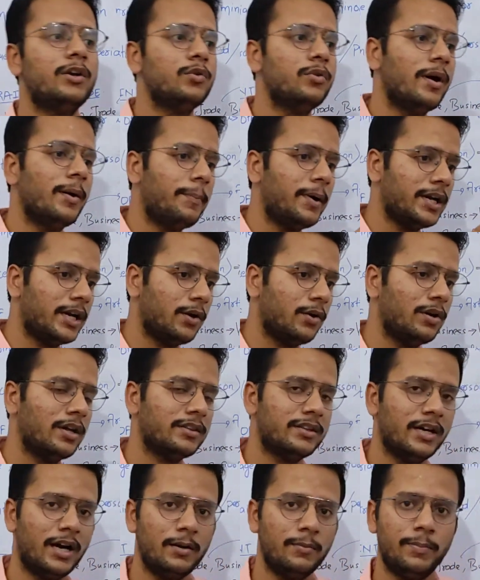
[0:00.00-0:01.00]
to a particular
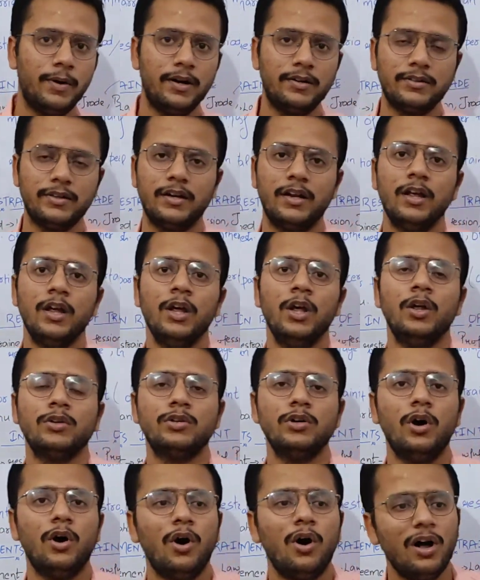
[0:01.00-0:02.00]
third person.
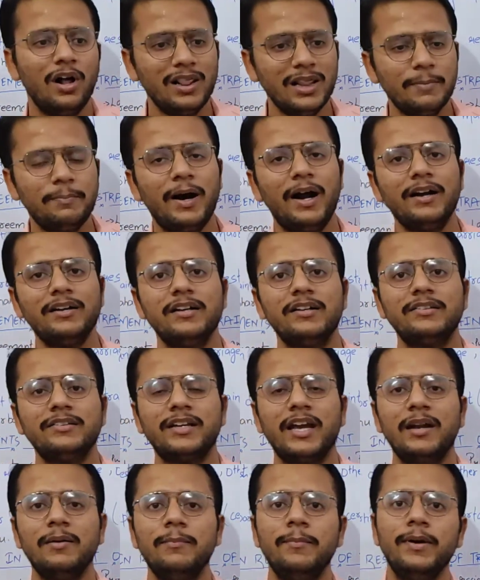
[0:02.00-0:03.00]
So all the partners
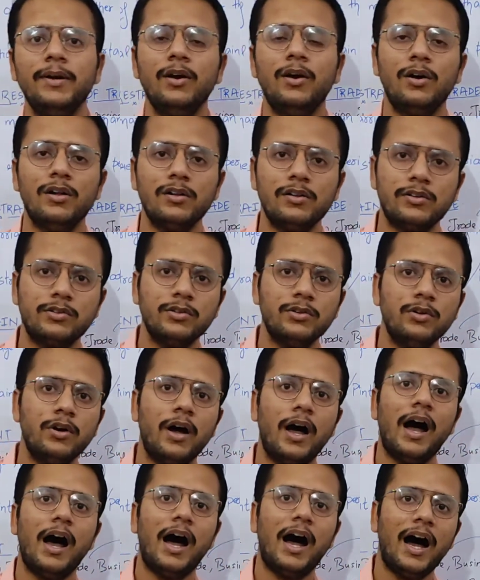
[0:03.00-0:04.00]
can be
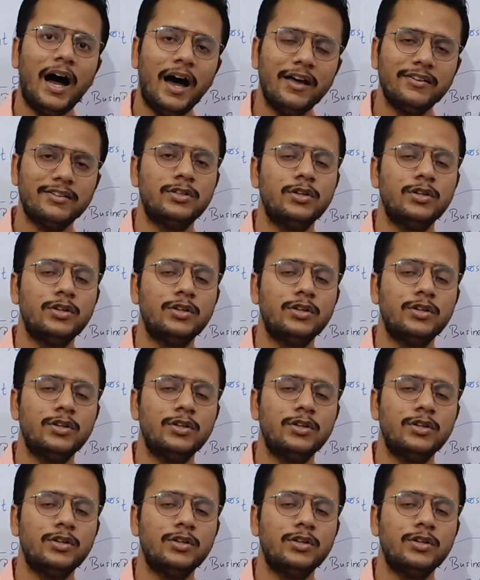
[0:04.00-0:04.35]
also asked